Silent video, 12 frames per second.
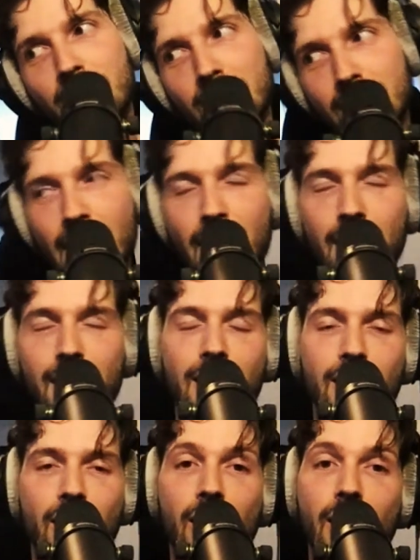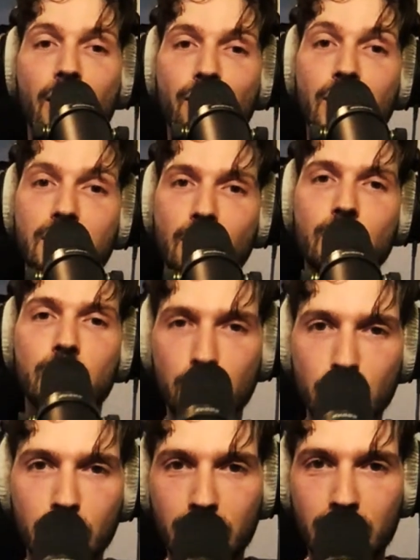that are gonna love the song
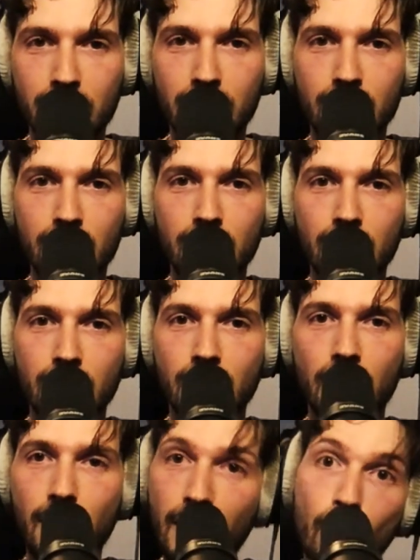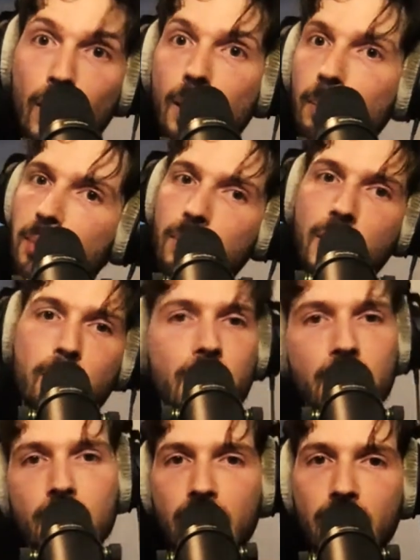too. And there will be
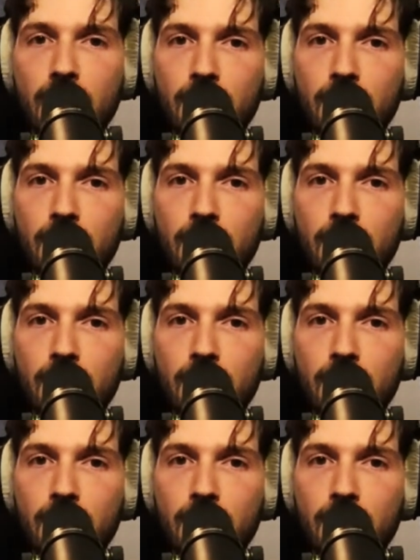people